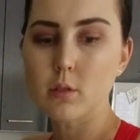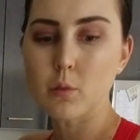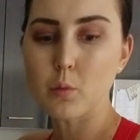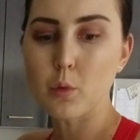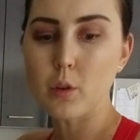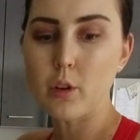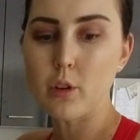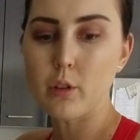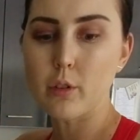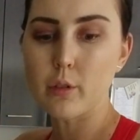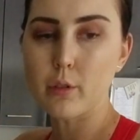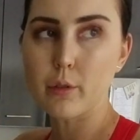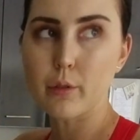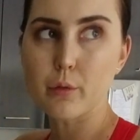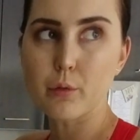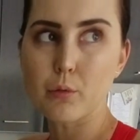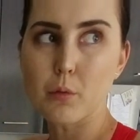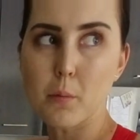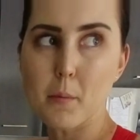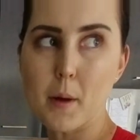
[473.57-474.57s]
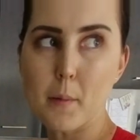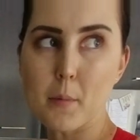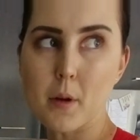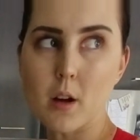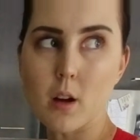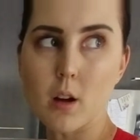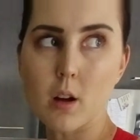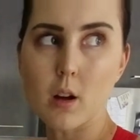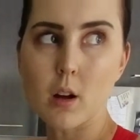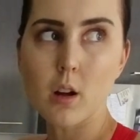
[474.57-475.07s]
When you
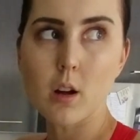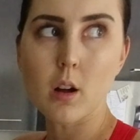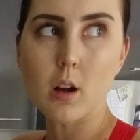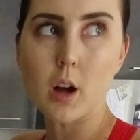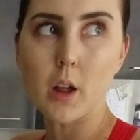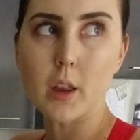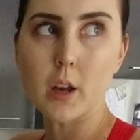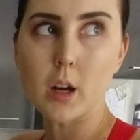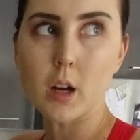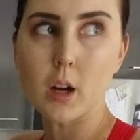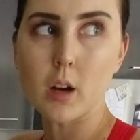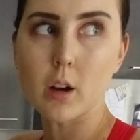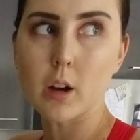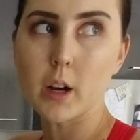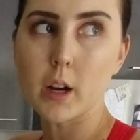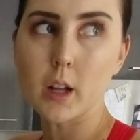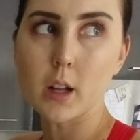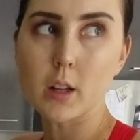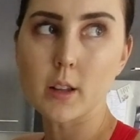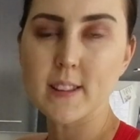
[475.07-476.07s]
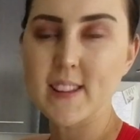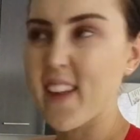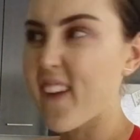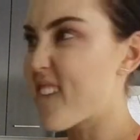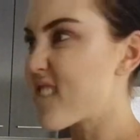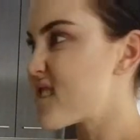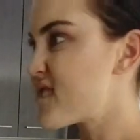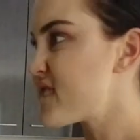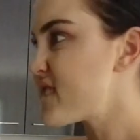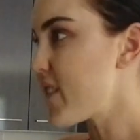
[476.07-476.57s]
remember other ingredients.
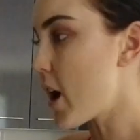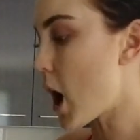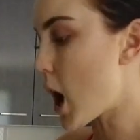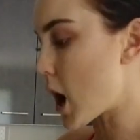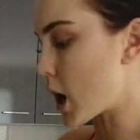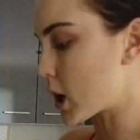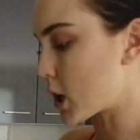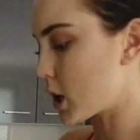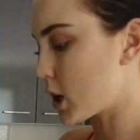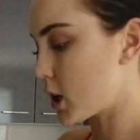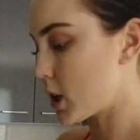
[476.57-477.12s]
Fuck!